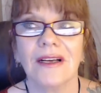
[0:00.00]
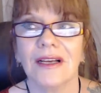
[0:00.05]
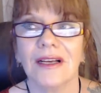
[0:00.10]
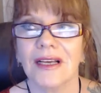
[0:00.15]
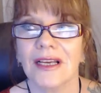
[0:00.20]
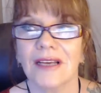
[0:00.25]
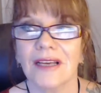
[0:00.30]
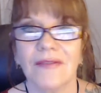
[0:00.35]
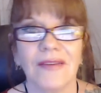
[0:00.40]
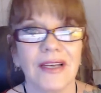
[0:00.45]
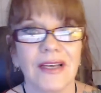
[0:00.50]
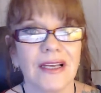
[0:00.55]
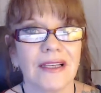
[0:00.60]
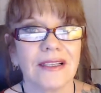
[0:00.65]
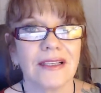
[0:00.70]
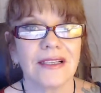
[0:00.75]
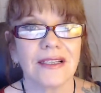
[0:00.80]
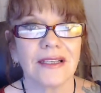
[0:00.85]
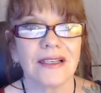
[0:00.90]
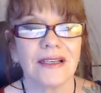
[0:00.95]
if
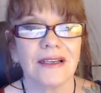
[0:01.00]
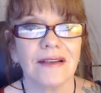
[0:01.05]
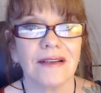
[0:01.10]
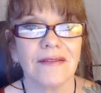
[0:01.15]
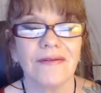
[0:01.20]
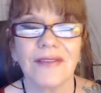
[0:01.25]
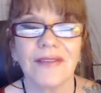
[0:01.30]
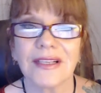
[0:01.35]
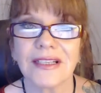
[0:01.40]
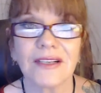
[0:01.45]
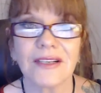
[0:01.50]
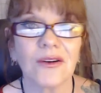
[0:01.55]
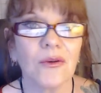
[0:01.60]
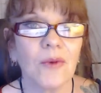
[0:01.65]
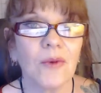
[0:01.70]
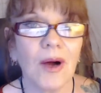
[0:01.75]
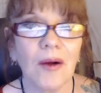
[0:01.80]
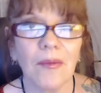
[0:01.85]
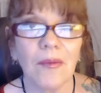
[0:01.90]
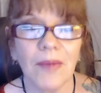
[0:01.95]
it's physical
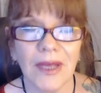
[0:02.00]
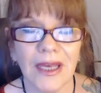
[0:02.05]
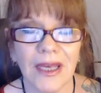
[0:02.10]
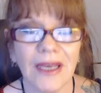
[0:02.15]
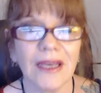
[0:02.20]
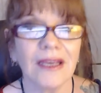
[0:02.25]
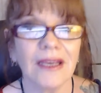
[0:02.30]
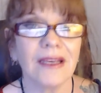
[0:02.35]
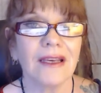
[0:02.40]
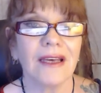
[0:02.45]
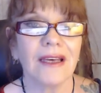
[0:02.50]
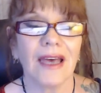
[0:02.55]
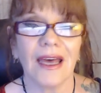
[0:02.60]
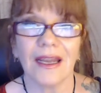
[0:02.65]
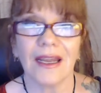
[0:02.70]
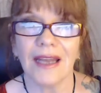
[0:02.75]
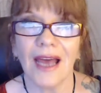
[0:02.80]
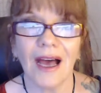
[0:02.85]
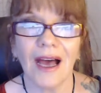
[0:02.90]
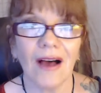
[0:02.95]
well-being
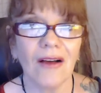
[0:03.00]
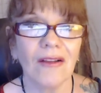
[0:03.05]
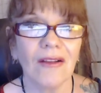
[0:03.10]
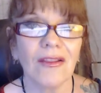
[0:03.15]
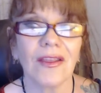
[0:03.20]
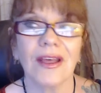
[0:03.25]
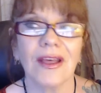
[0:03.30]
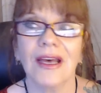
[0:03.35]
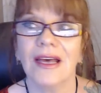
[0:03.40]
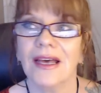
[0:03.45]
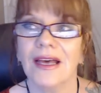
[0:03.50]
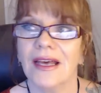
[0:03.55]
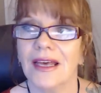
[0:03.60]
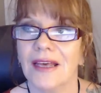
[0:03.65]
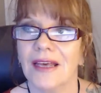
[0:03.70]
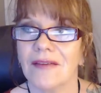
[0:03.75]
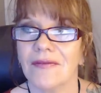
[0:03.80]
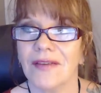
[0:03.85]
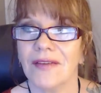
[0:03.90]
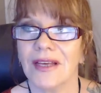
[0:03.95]
and health,
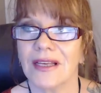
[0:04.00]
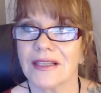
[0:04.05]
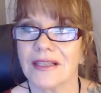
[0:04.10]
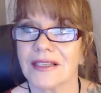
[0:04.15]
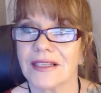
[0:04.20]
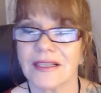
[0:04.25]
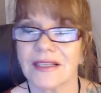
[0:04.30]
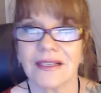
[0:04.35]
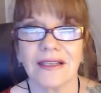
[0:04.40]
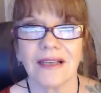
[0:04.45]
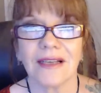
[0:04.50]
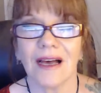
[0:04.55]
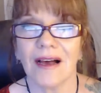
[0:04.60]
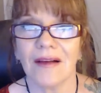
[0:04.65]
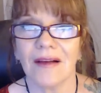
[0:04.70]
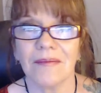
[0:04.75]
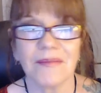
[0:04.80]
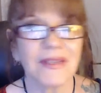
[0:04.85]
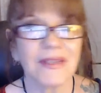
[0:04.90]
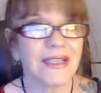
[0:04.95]
if it's
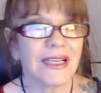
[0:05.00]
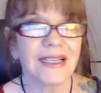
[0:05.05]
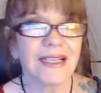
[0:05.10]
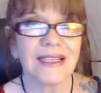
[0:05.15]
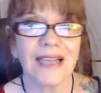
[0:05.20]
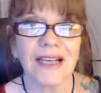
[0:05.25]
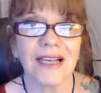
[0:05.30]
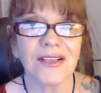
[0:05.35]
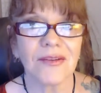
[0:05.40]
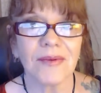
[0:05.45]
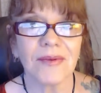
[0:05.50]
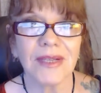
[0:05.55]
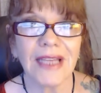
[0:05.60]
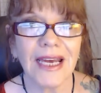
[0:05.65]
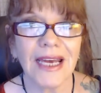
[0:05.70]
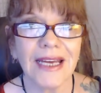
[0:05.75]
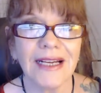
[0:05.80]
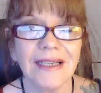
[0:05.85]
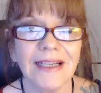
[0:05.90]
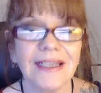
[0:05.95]
success
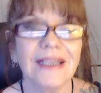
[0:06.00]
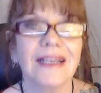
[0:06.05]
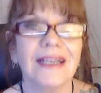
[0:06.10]
related,